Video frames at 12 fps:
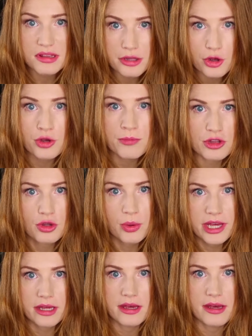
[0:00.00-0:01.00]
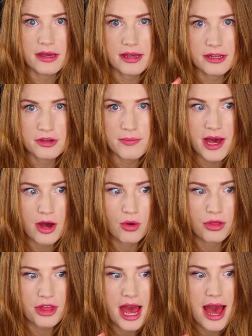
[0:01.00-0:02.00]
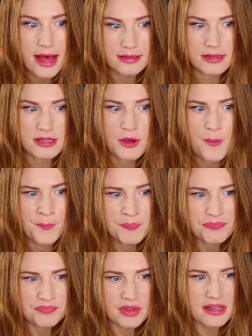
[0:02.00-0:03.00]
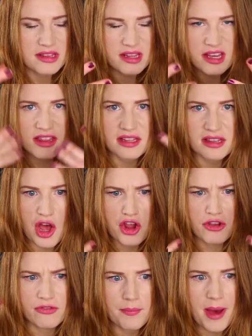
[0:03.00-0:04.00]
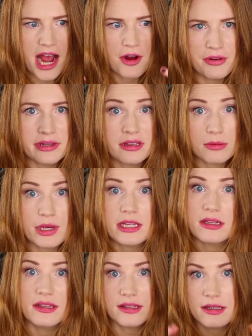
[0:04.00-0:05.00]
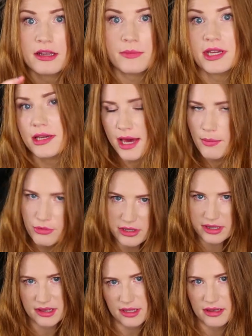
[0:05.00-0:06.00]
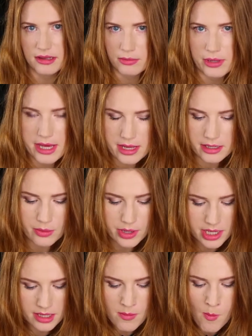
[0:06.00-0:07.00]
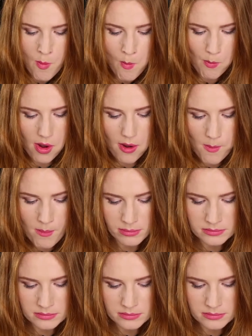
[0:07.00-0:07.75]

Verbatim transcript: so much quicker in your mouth and it's like this overpowering sweetness. And I mean, Cadbury's is sweet anyway, but